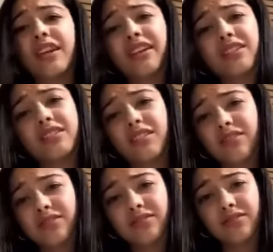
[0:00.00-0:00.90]
check
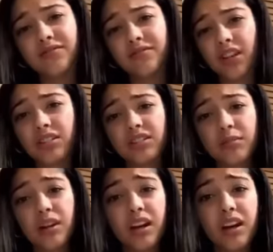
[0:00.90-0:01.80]
yourself on
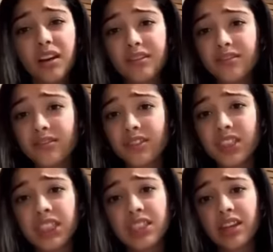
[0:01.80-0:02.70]
some love. You
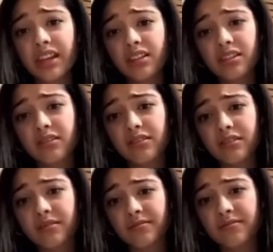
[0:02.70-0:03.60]
need to check
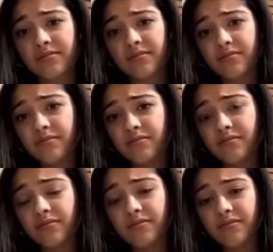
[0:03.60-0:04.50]
yourself.
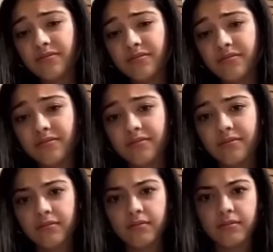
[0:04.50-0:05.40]
Go.
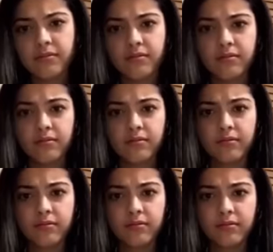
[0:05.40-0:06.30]
Go.
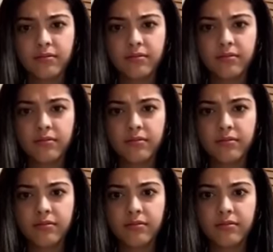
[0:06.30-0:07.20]

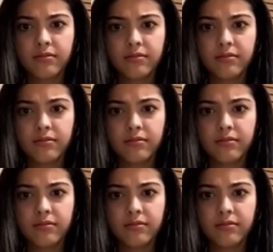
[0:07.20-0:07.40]
Go.